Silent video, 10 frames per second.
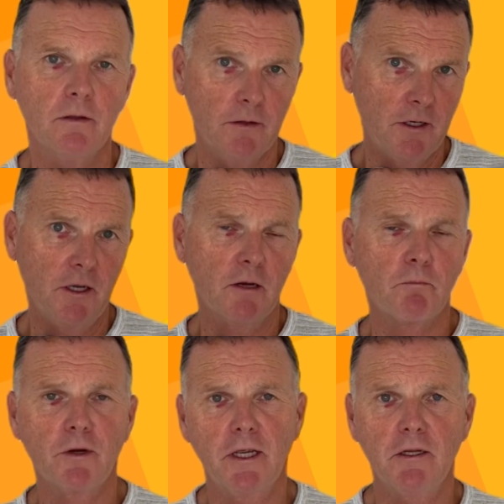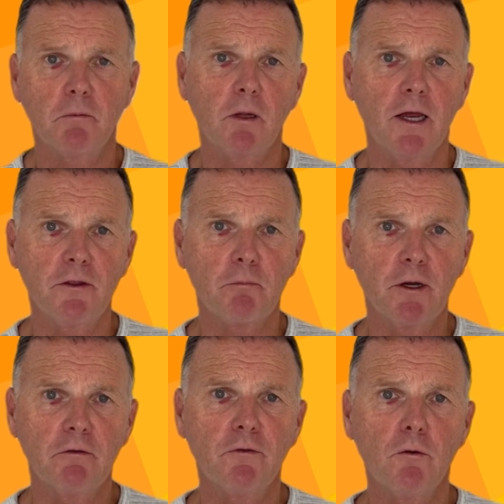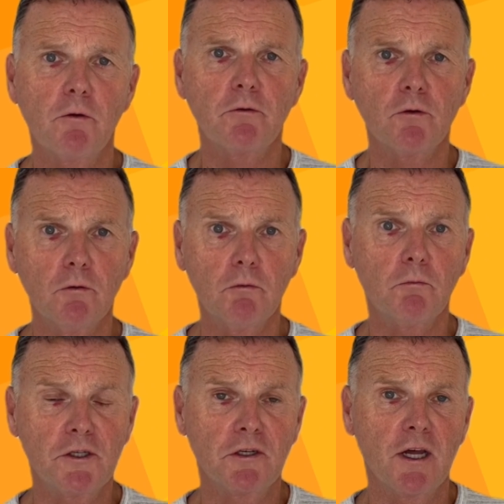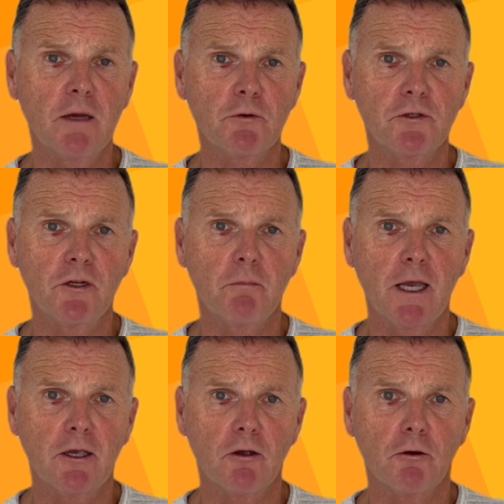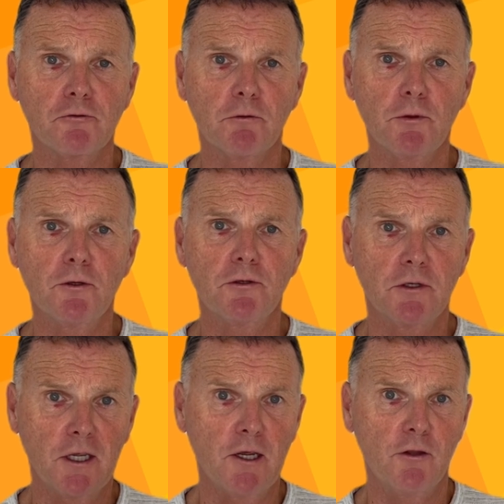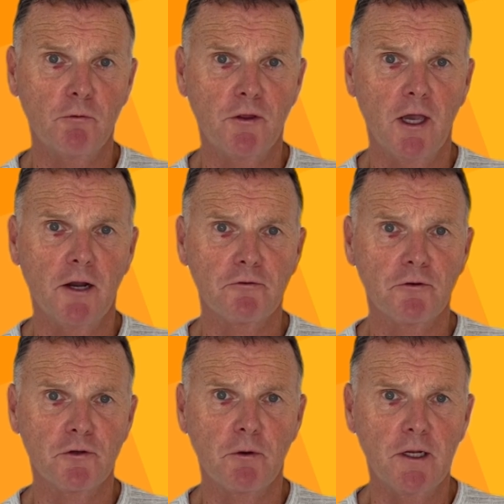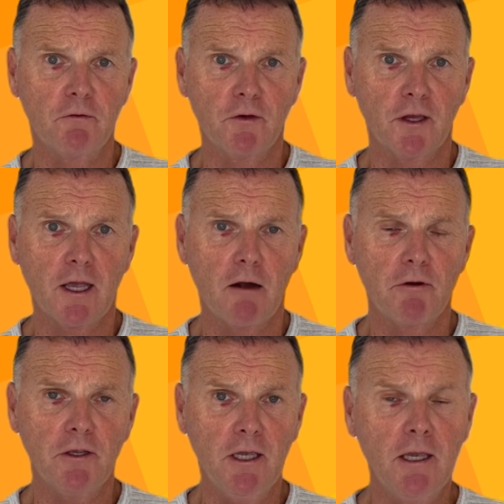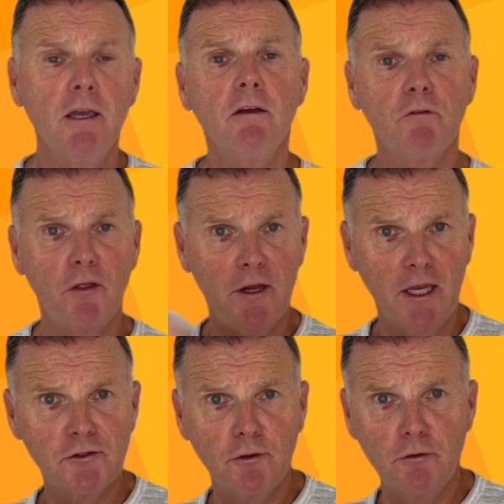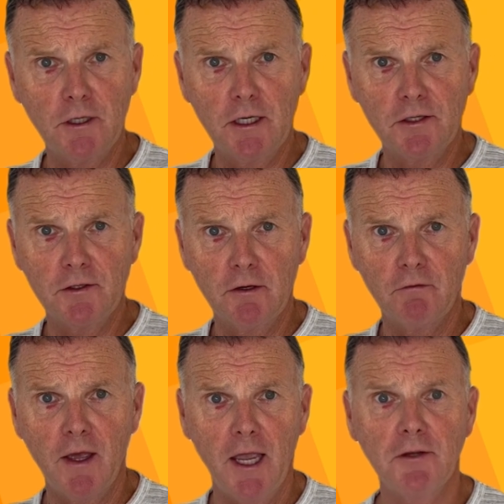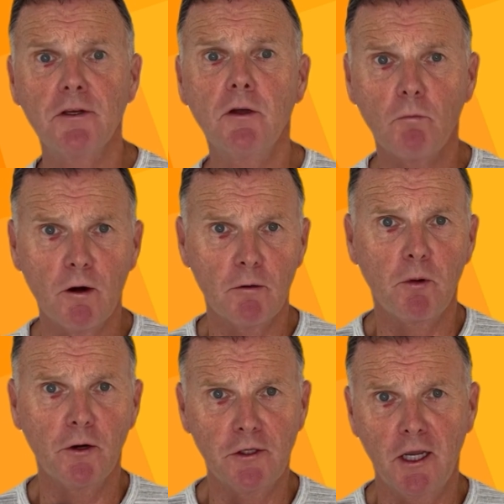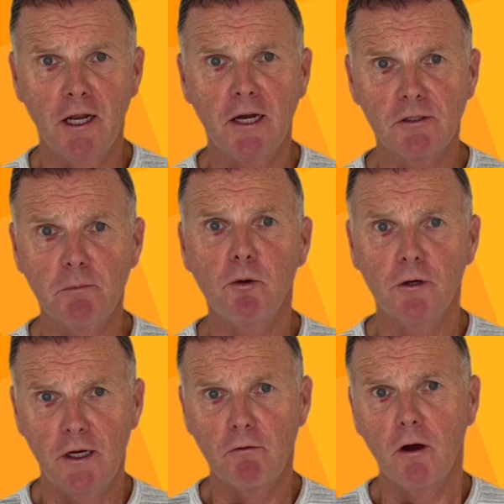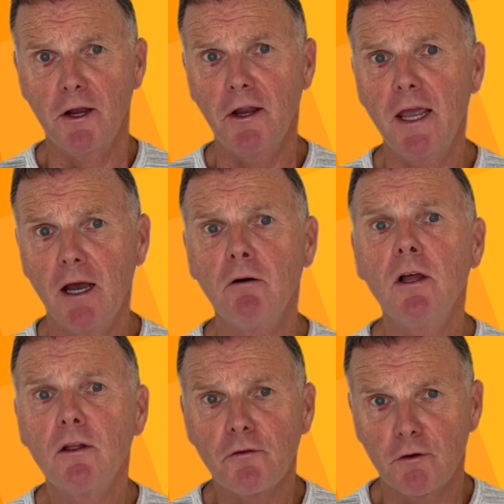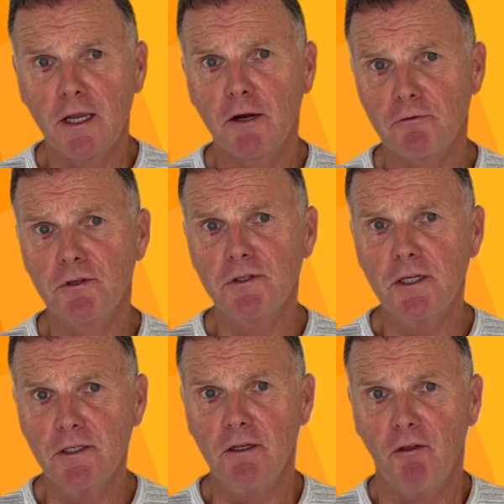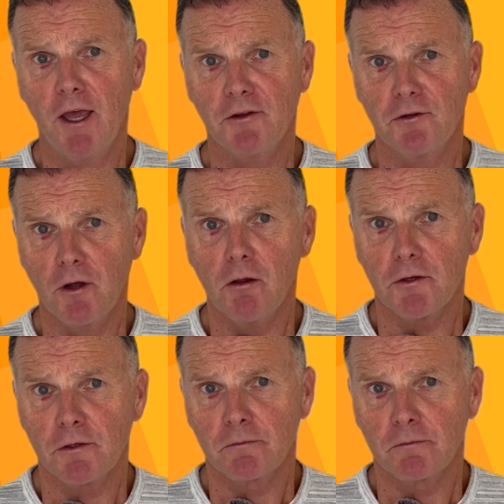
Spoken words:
Then you can bring into play the bring forward rule, which enables you to make a contribution together with your $120 for the current year for the next 2 years in advance, whereupon you can actually put in right now $360,000.